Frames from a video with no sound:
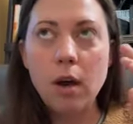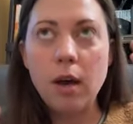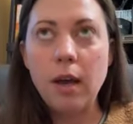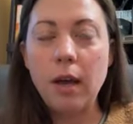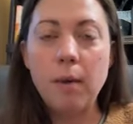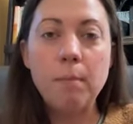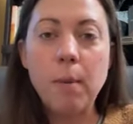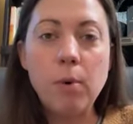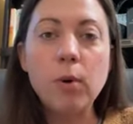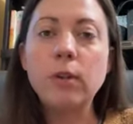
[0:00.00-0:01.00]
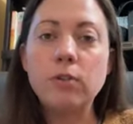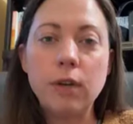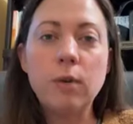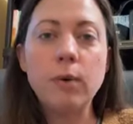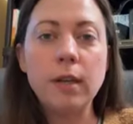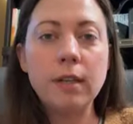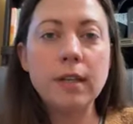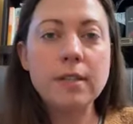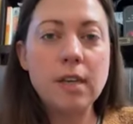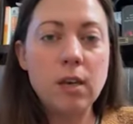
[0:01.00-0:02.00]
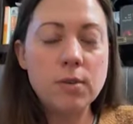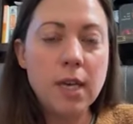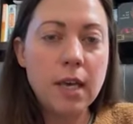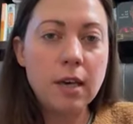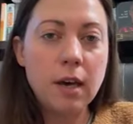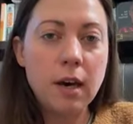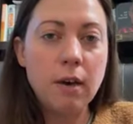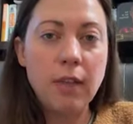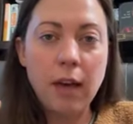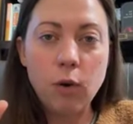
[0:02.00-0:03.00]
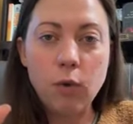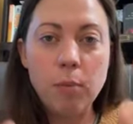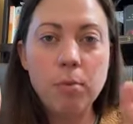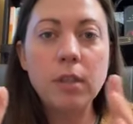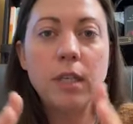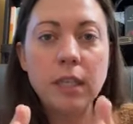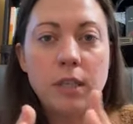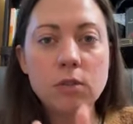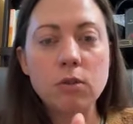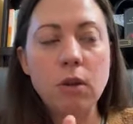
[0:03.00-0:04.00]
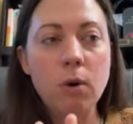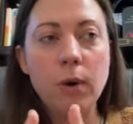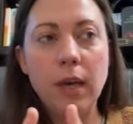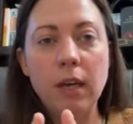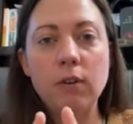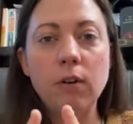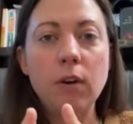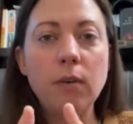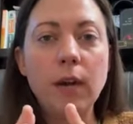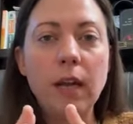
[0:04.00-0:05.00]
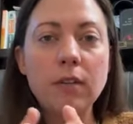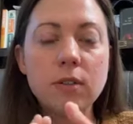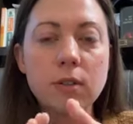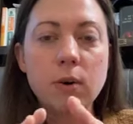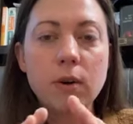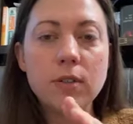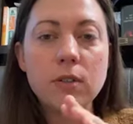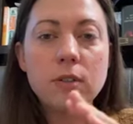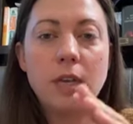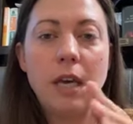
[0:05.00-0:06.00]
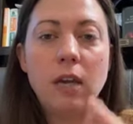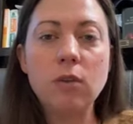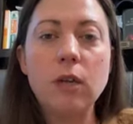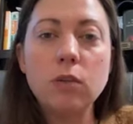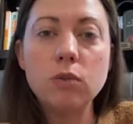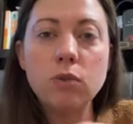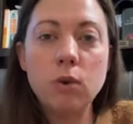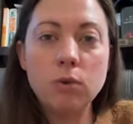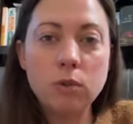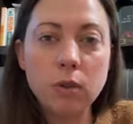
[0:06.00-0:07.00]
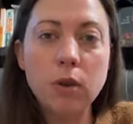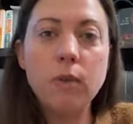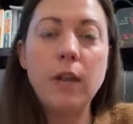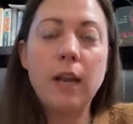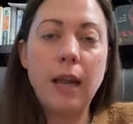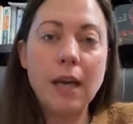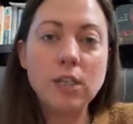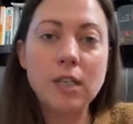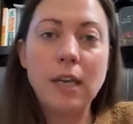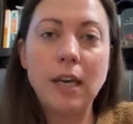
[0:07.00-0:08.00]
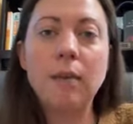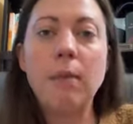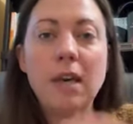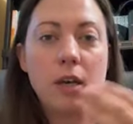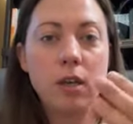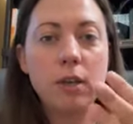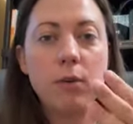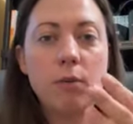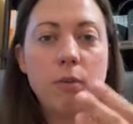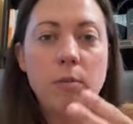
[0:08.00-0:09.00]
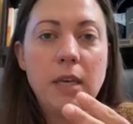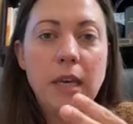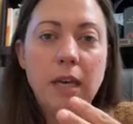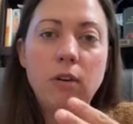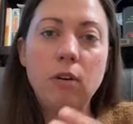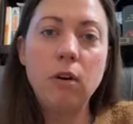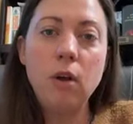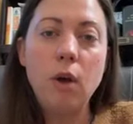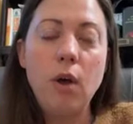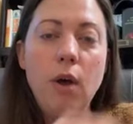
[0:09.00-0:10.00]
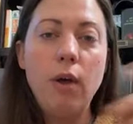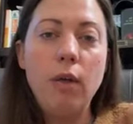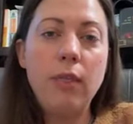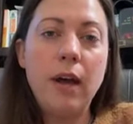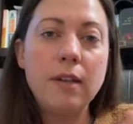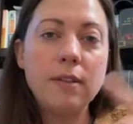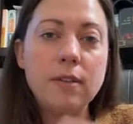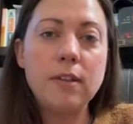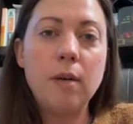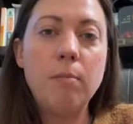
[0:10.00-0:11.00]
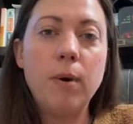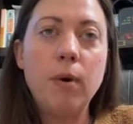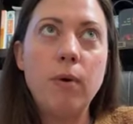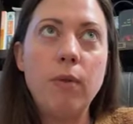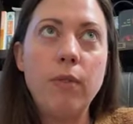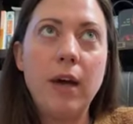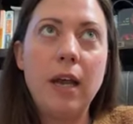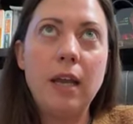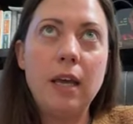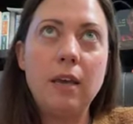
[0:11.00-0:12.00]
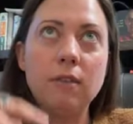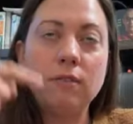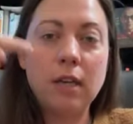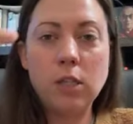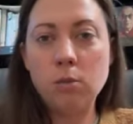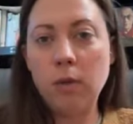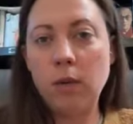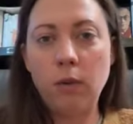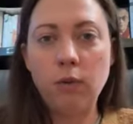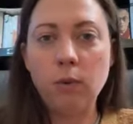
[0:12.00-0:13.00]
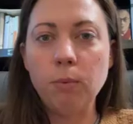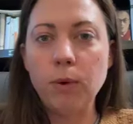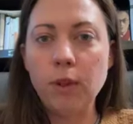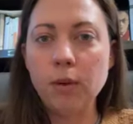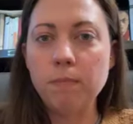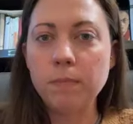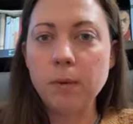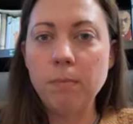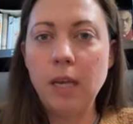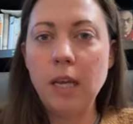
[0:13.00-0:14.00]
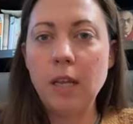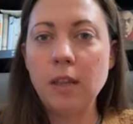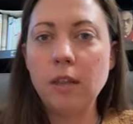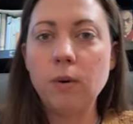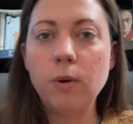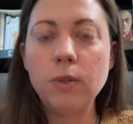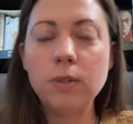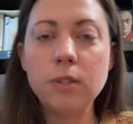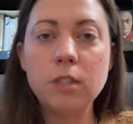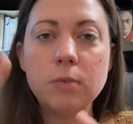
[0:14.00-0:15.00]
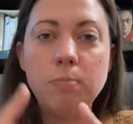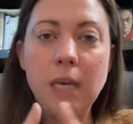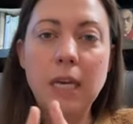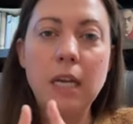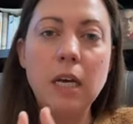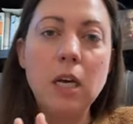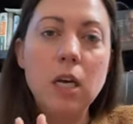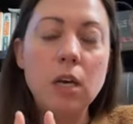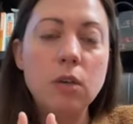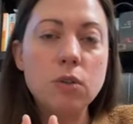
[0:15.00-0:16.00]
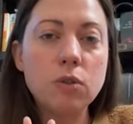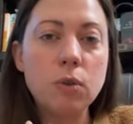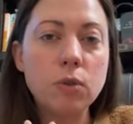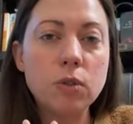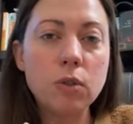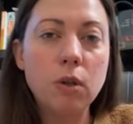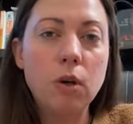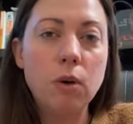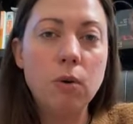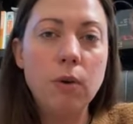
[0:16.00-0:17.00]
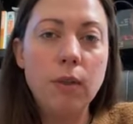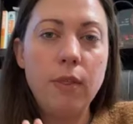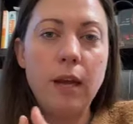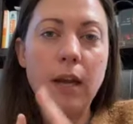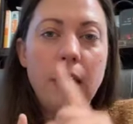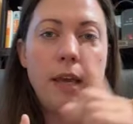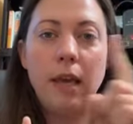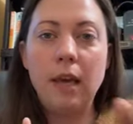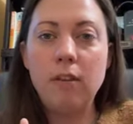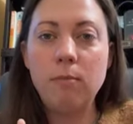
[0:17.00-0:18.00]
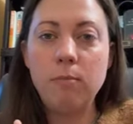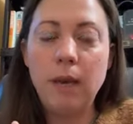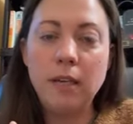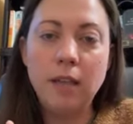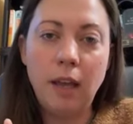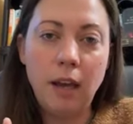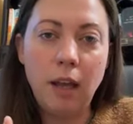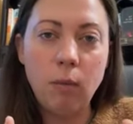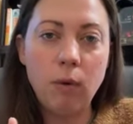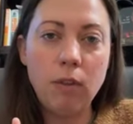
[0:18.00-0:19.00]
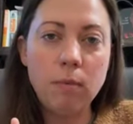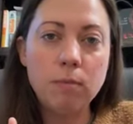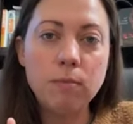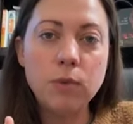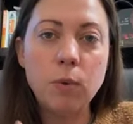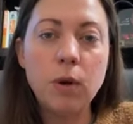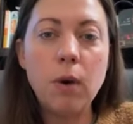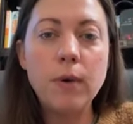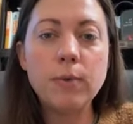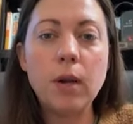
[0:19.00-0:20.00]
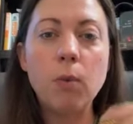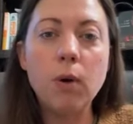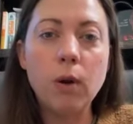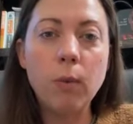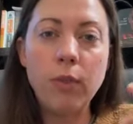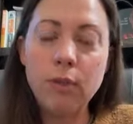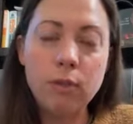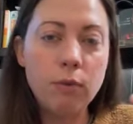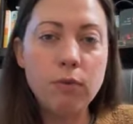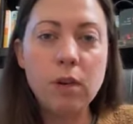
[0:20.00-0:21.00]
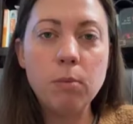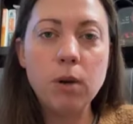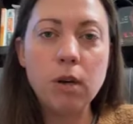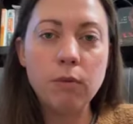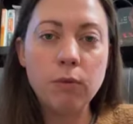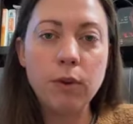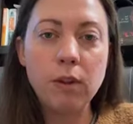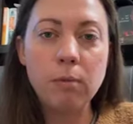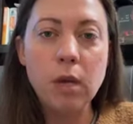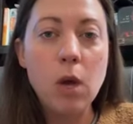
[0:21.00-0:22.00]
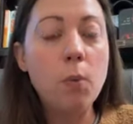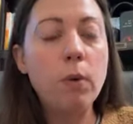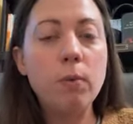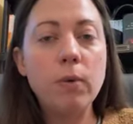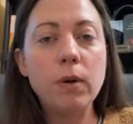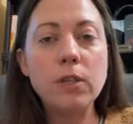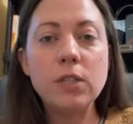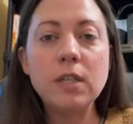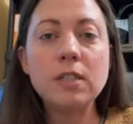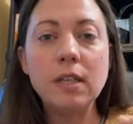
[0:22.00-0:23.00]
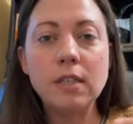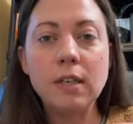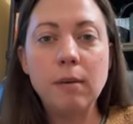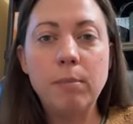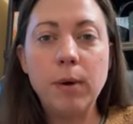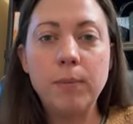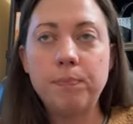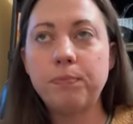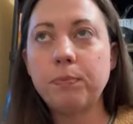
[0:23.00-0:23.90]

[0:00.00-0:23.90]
A poorly trained one. Let's say you take that cripplingly slow canter, right? So the horse is cantering so slow that it actually can't make a clear 3-beat canter. That is a tempo that is detrimental to rhythm, meaning that the horse's speed is so slow that it can't maintain a rhythm. So we always want to work within the framework of rhythm when we're adjusting tempo.